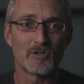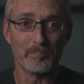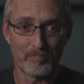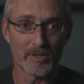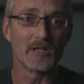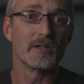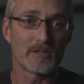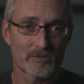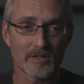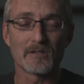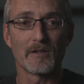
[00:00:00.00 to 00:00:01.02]
to build a
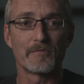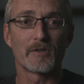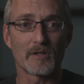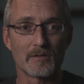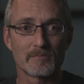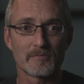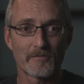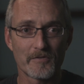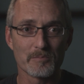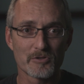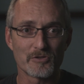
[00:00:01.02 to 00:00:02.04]
significant
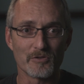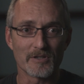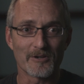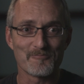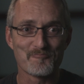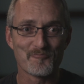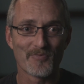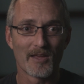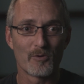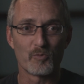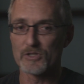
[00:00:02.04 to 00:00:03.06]
film studio,
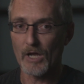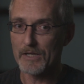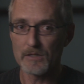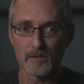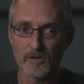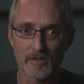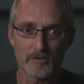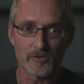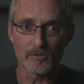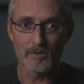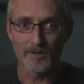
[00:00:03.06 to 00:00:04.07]
which I didn't know how to
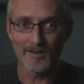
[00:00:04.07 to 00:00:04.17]
do.